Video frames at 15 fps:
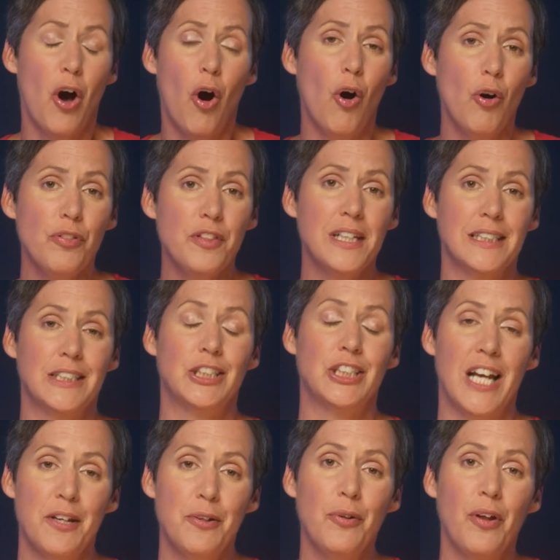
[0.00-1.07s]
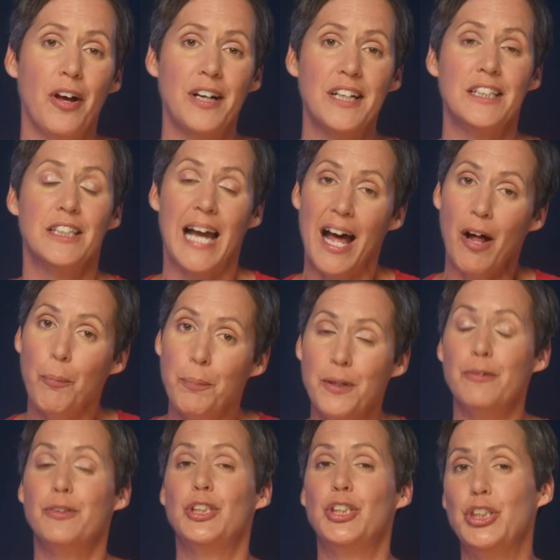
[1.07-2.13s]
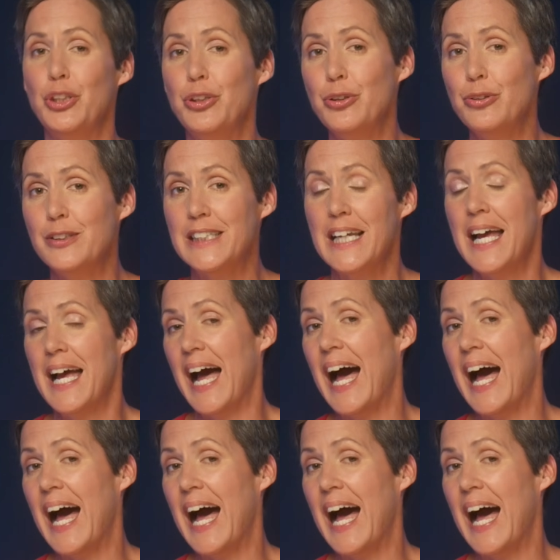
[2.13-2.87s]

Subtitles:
On this channel, I help you choose